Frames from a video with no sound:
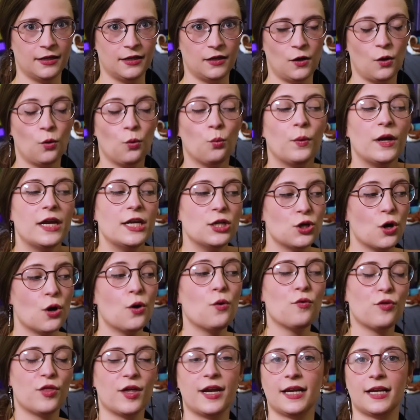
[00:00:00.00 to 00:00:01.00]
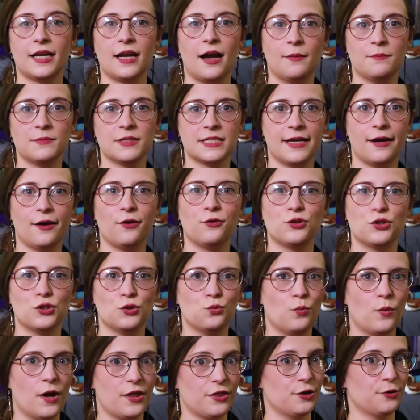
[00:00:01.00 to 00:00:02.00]
We know that it comes down
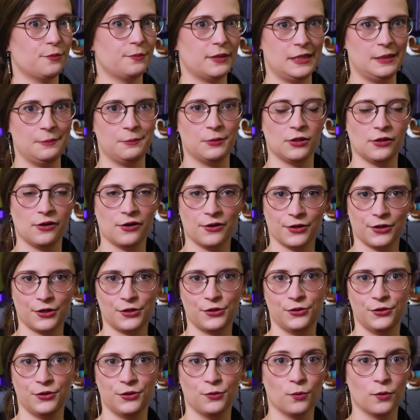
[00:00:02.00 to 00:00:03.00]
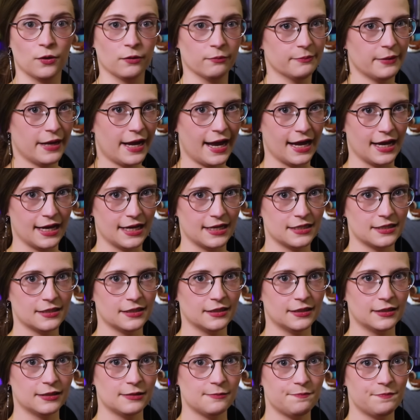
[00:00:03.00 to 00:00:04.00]
to whether people are good or bad.
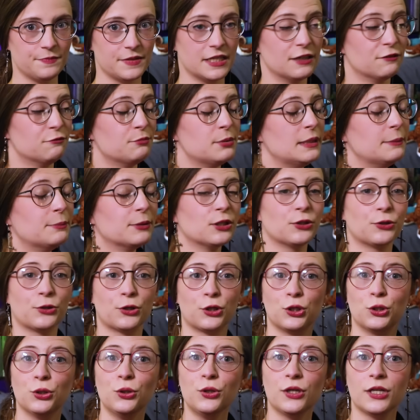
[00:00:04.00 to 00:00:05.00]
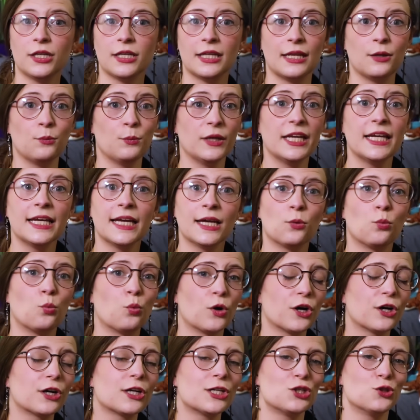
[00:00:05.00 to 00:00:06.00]
If people are good, then we can
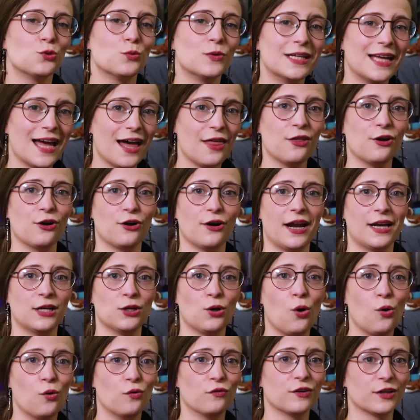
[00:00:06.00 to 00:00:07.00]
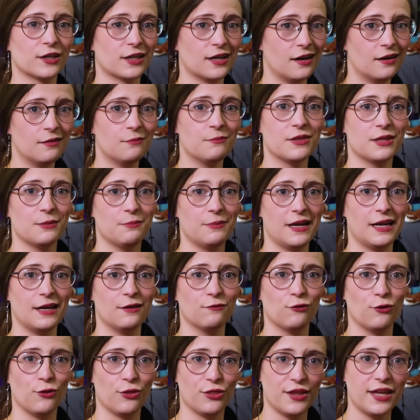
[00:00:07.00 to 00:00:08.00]
work together and overcome the
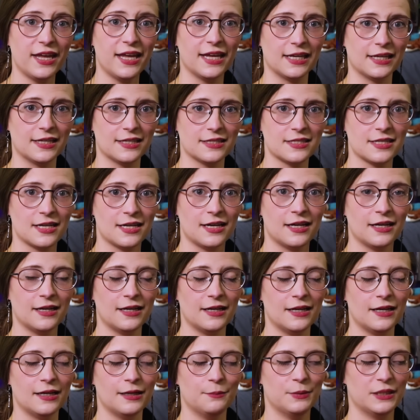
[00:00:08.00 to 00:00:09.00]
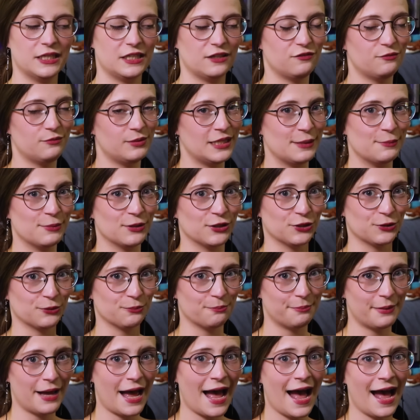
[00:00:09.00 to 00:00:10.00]
painful things. But if people are
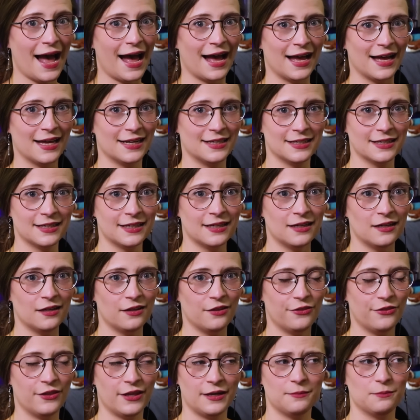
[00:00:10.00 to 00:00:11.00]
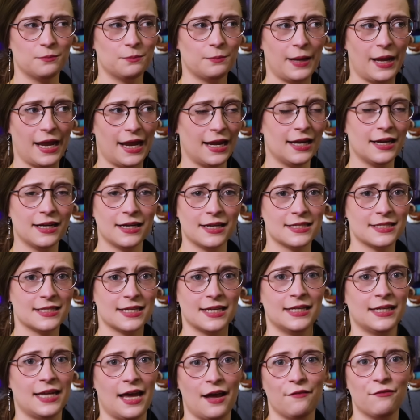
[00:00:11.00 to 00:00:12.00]
bad, then pain is
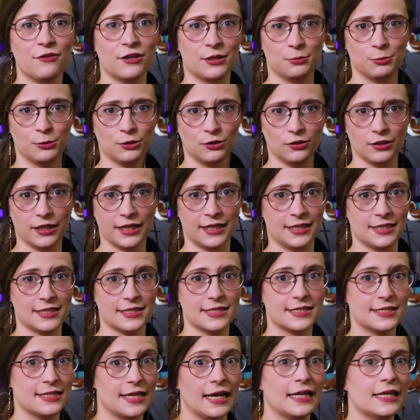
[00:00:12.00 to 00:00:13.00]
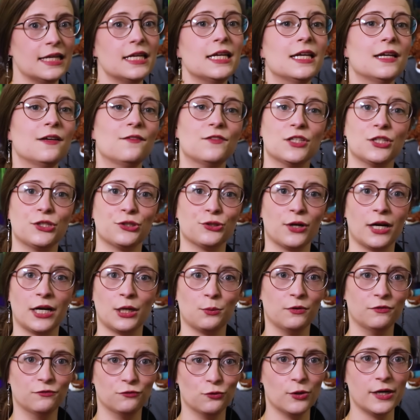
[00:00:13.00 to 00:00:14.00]
inevitable and it's naive to try
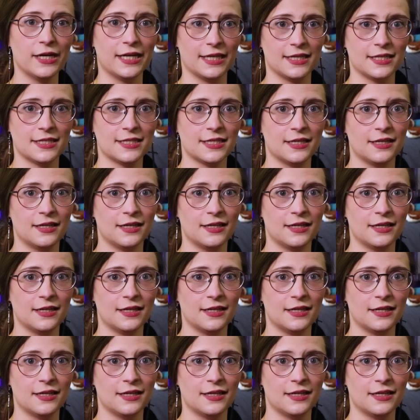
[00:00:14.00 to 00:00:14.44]
to avoid it.